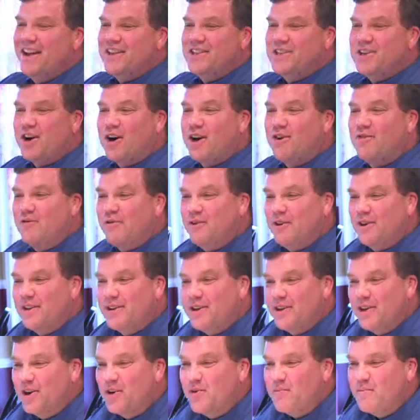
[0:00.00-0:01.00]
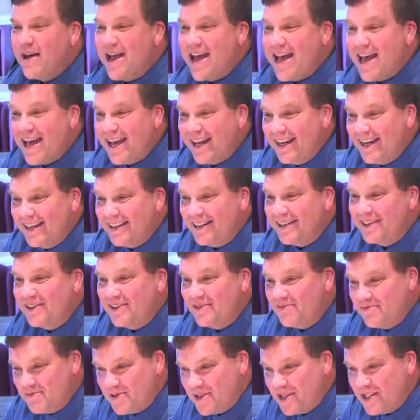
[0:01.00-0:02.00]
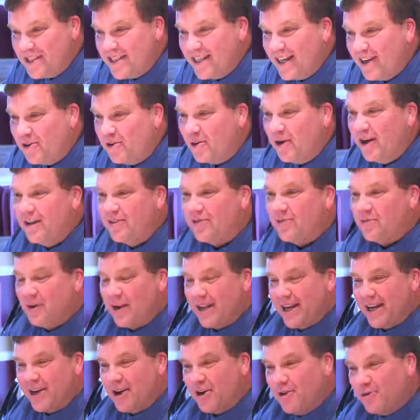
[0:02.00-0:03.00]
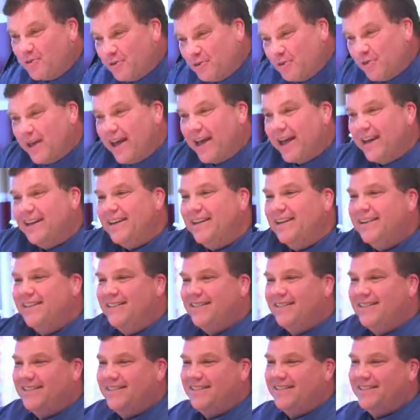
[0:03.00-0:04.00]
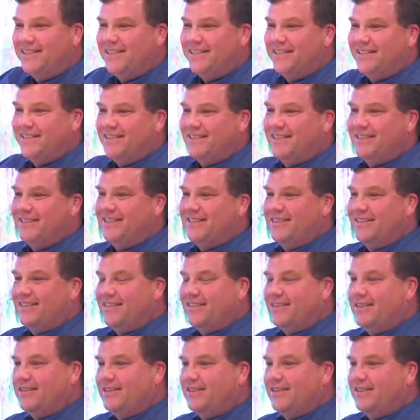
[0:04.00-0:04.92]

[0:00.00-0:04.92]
it's hard for the old man to, to deal with when they go through that. Why?